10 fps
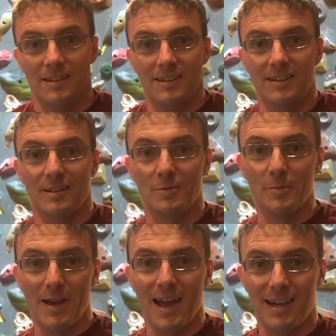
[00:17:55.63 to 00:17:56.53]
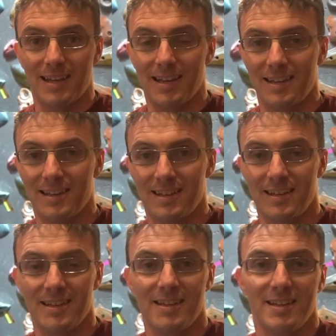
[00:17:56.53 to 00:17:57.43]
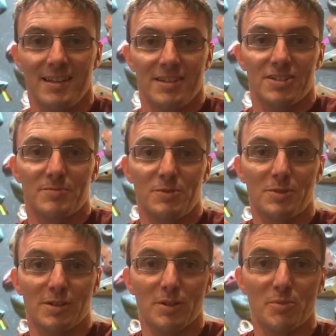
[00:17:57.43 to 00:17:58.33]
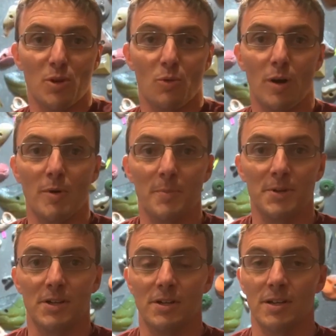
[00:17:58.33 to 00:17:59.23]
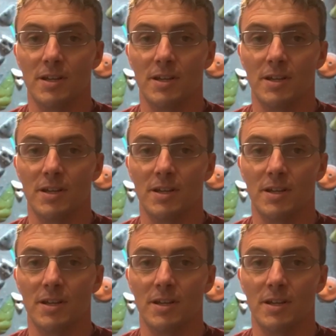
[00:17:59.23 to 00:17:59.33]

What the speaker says: And we're back. Just been doing a little bit of warm up here,